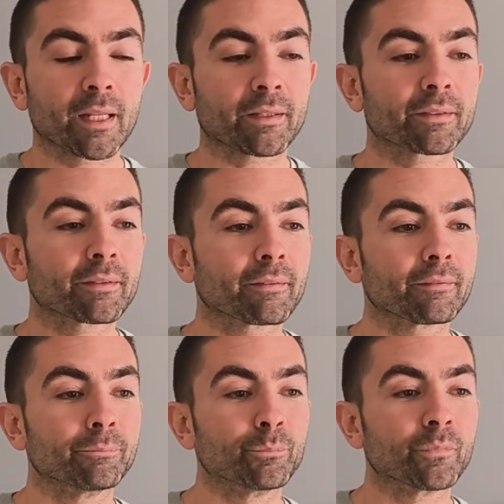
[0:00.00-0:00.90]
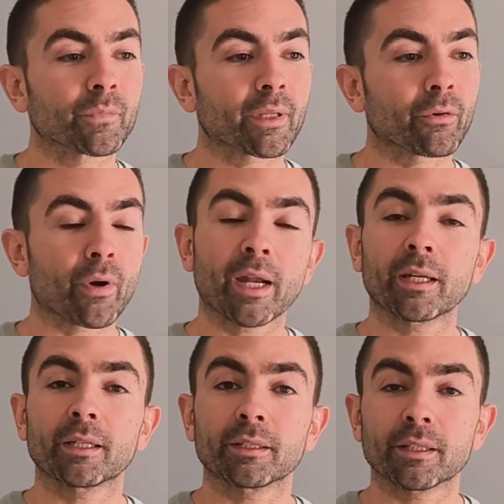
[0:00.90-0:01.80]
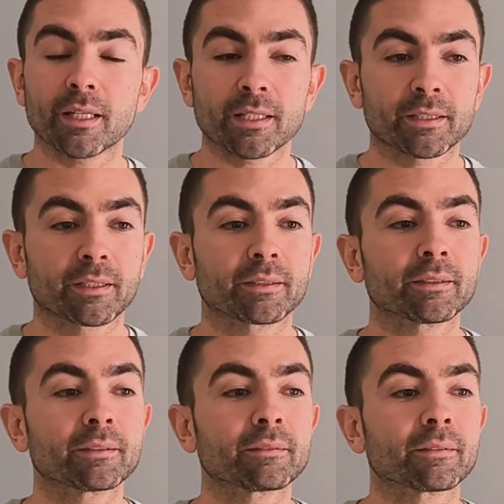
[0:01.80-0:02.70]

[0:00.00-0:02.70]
that raining in the desert